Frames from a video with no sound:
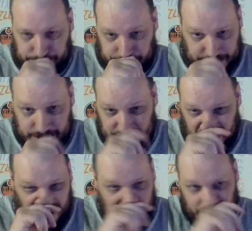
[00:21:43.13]
Here's a
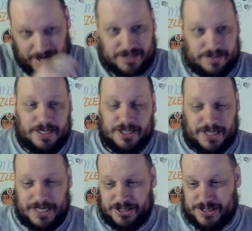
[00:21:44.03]
heartbreak. Here's
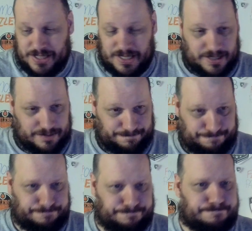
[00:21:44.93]
here's the
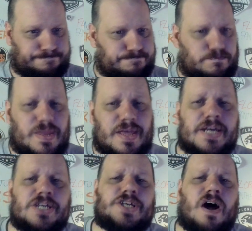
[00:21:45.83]

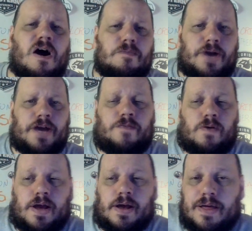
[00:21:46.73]
here's the heartbreak for
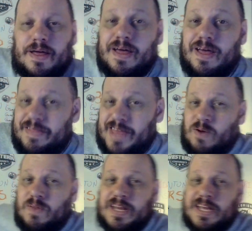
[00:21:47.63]
you. They
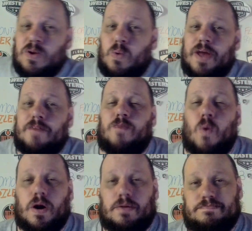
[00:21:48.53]
only need to win
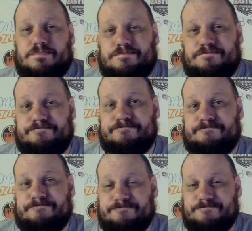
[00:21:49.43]
four
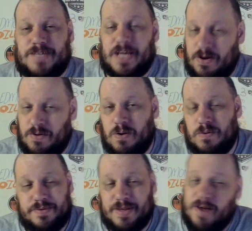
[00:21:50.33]
in a row.
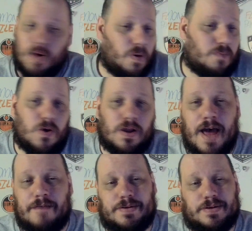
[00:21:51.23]
They've got one more
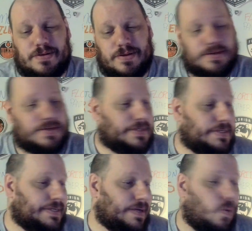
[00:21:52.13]
left.
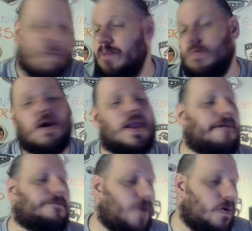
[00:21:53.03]
One more
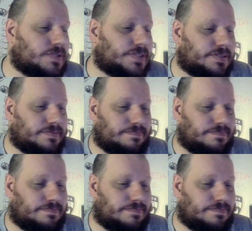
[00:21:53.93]
left, folks.